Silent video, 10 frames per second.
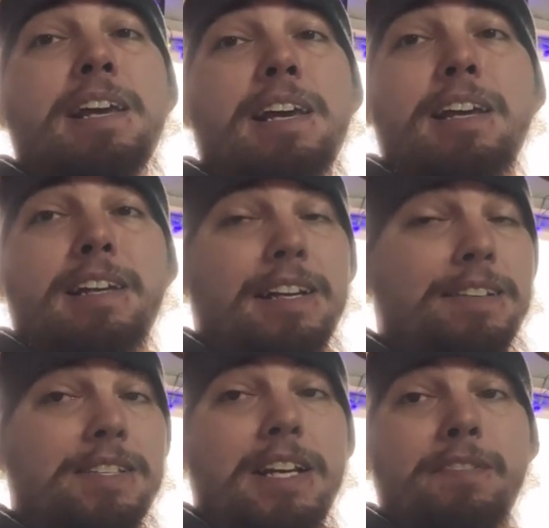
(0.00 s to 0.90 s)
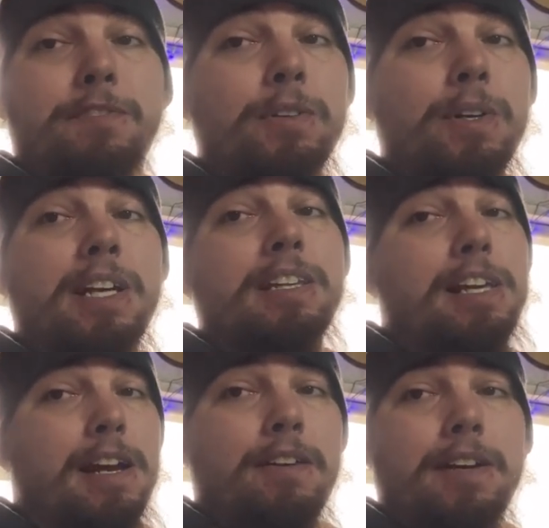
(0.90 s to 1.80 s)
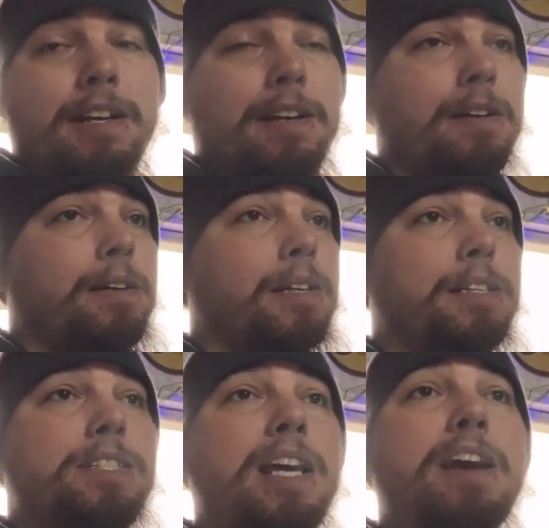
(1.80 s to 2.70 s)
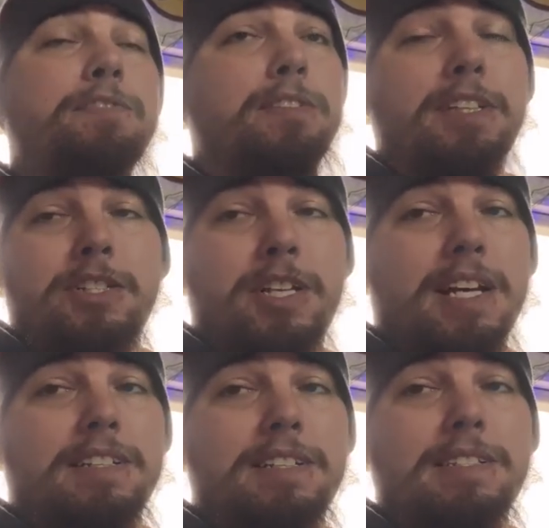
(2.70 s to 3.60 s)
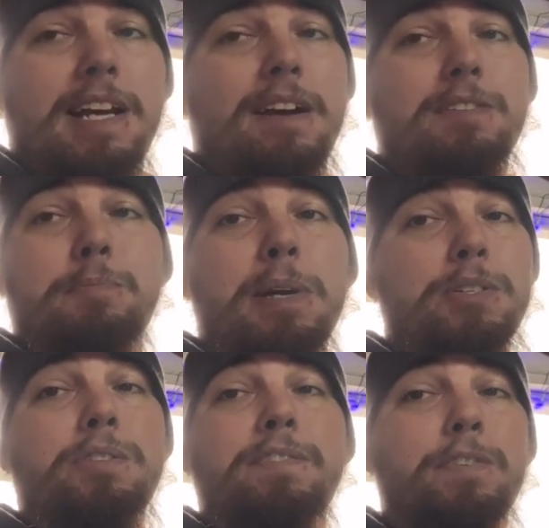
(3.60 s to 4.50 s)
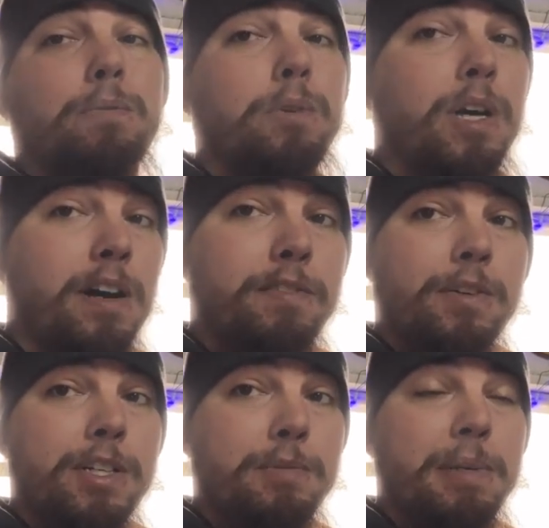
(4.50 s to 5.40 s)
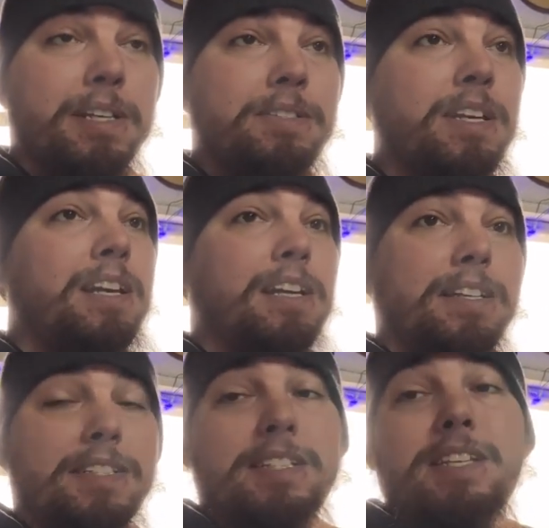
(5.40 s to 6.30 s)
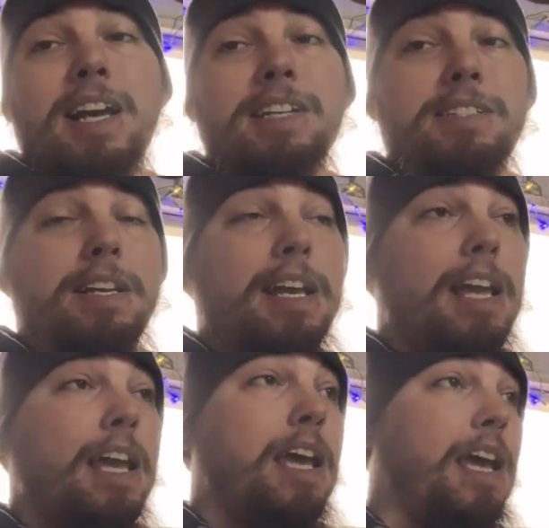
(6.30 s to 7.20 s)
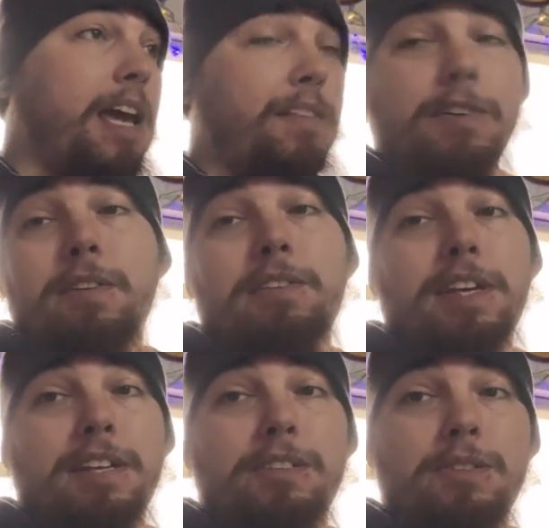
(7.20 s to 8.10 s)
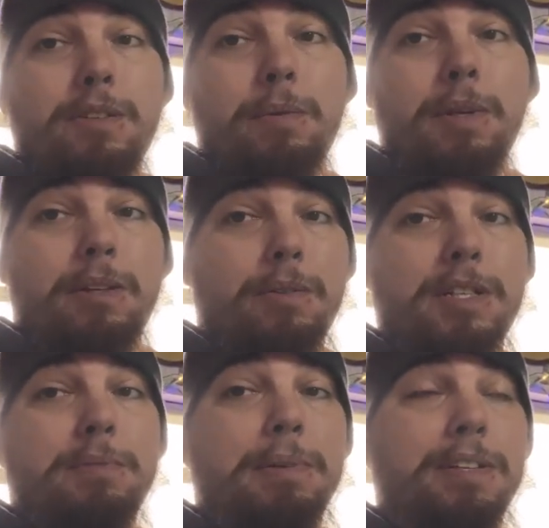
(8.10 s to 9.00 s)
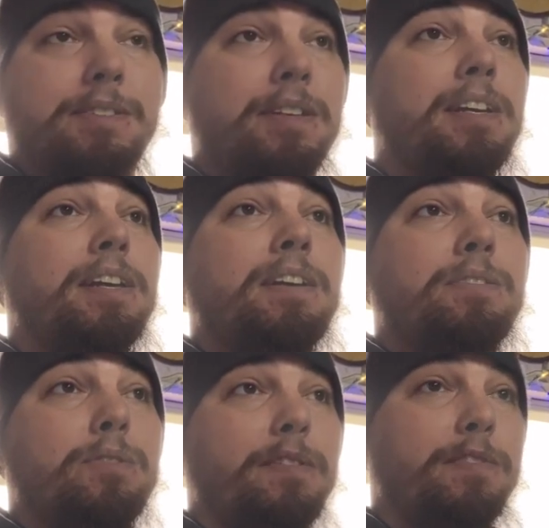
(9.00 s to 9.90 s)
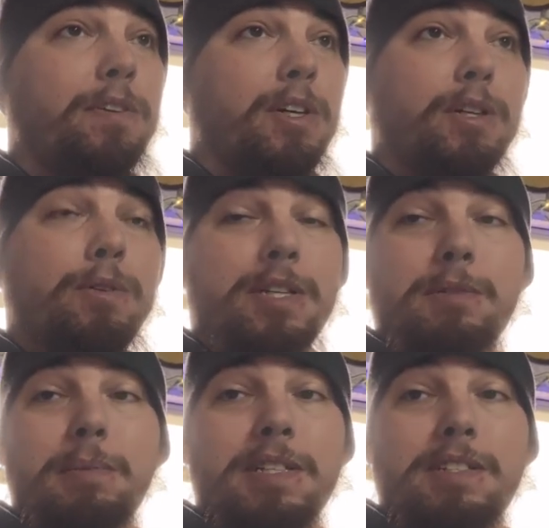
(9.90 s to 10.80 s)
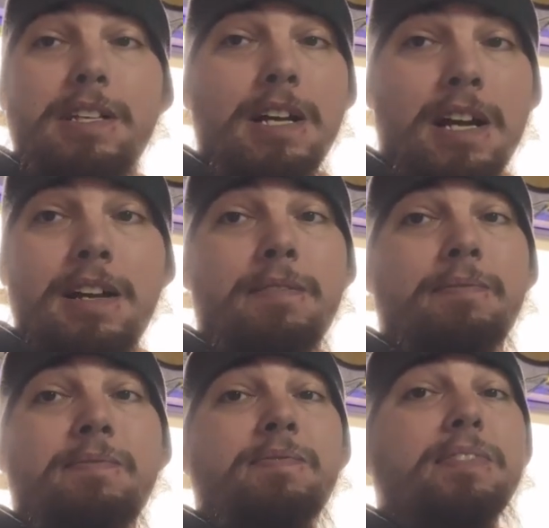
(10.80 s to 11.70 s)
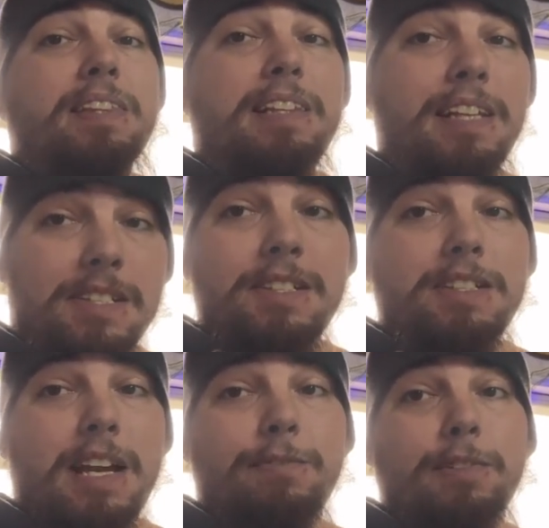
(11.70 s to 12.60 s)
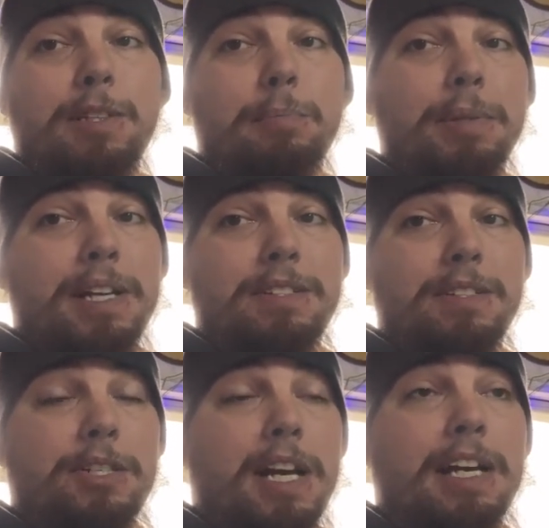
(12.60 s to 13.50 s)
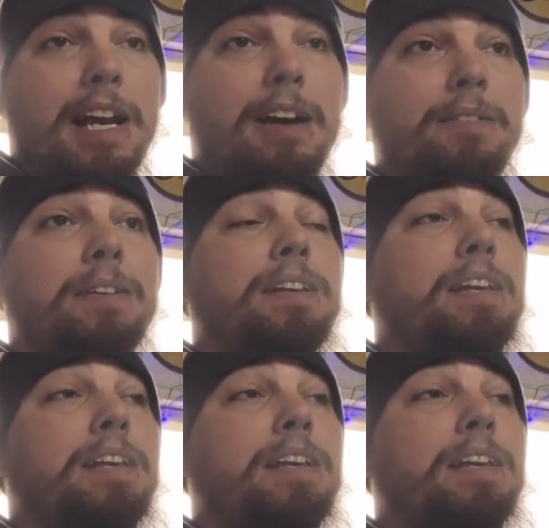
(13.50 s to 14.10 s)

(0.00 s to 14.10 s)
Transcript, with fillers: And like I said, if you're in the area, definitely check this out, especially if you love Christmas, because this has everything to do with Christmas. So if you're a Christmas nut, this is definitely the place to check out.